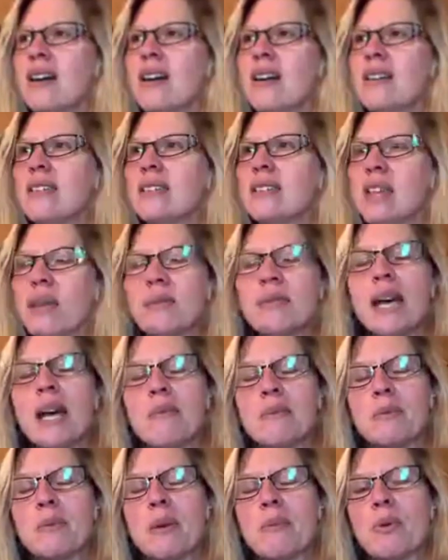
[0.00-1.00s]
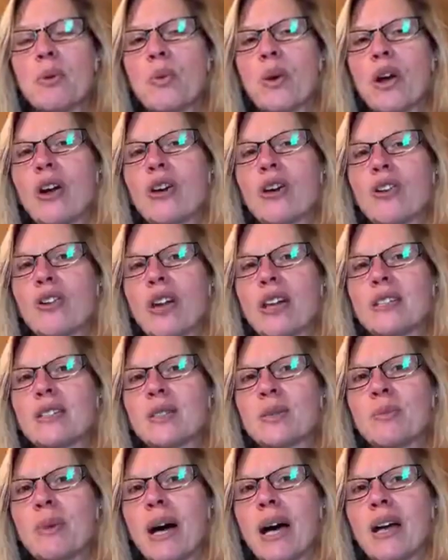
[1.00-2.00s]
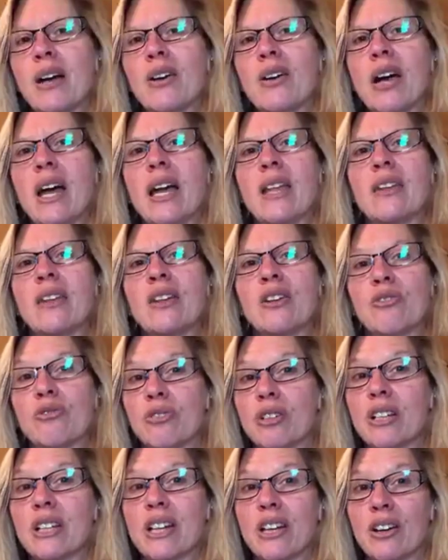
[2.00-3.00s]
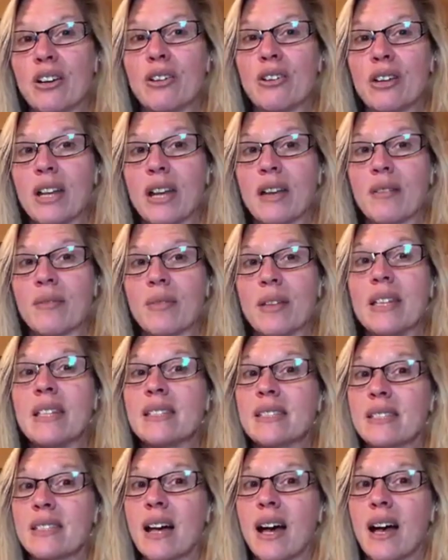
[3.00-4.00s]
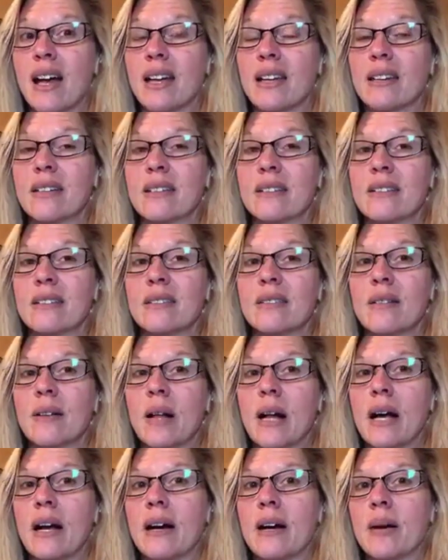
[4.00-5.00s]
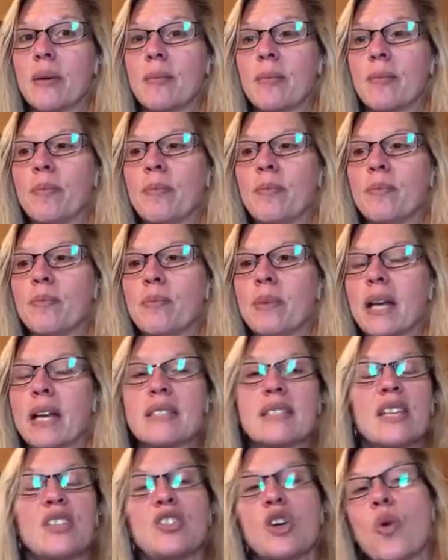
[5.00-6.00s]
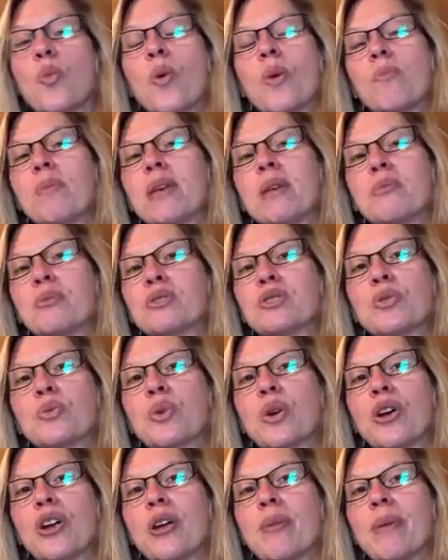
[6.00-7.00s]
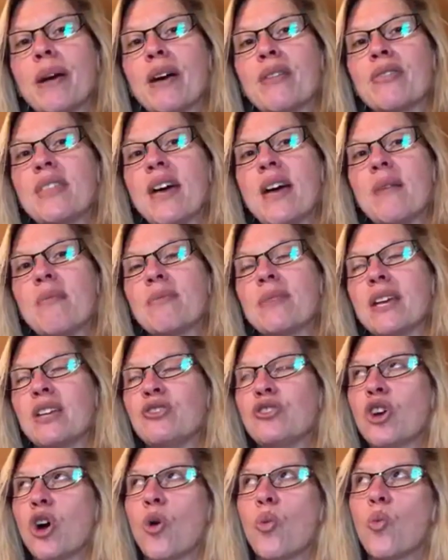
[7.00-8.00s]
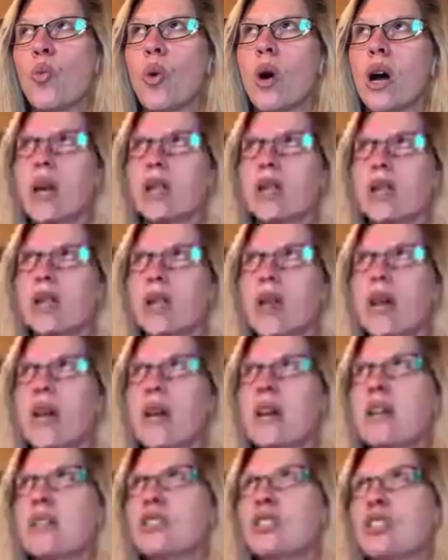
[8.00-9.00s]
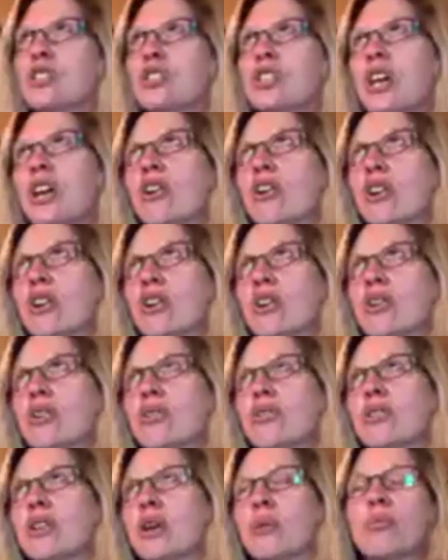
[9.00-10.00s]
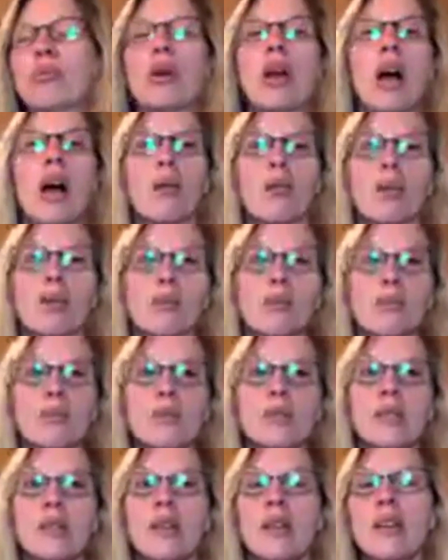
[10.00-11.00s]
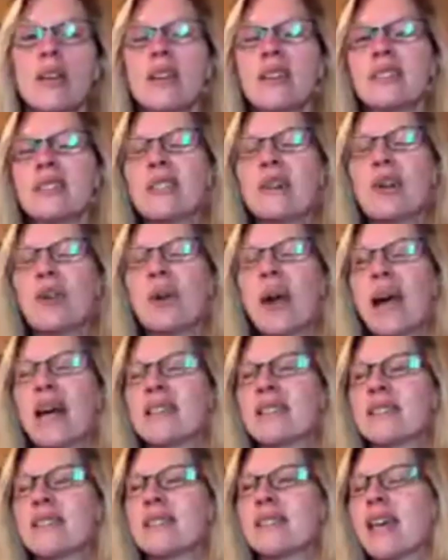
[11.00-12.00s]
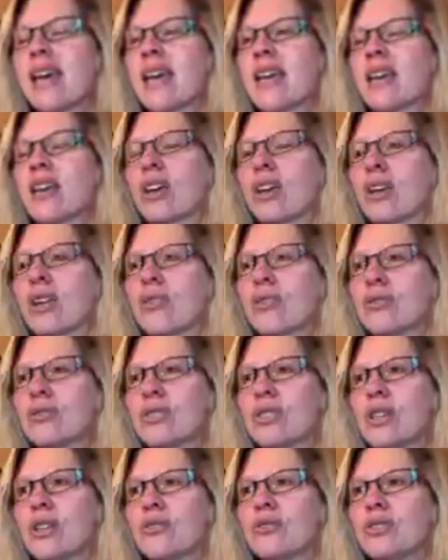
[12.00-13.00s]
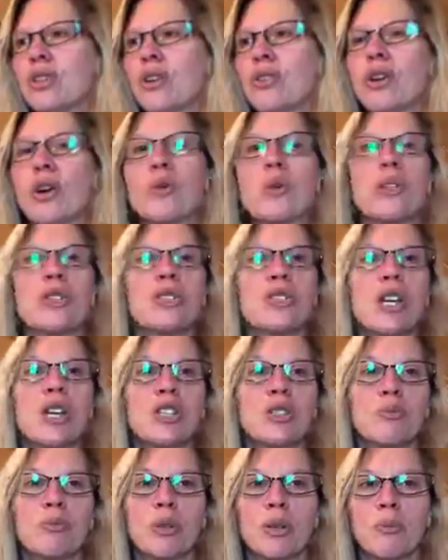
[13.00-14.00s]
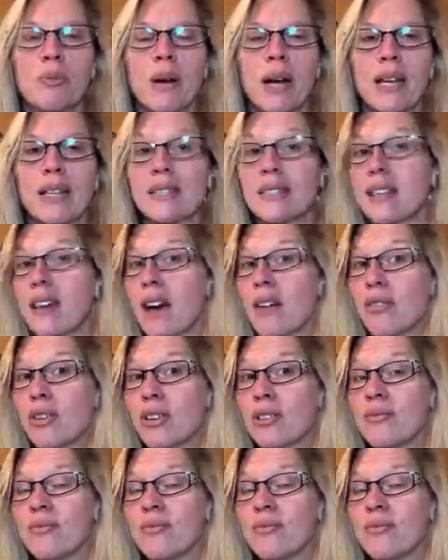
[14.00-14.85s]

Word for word: Sometimes people wear a great smile and they're really hurting inside. Because they don't want people to worry about them. They don't want to share their problems. So as the saying goes, you know, don't always judge a book by its cover.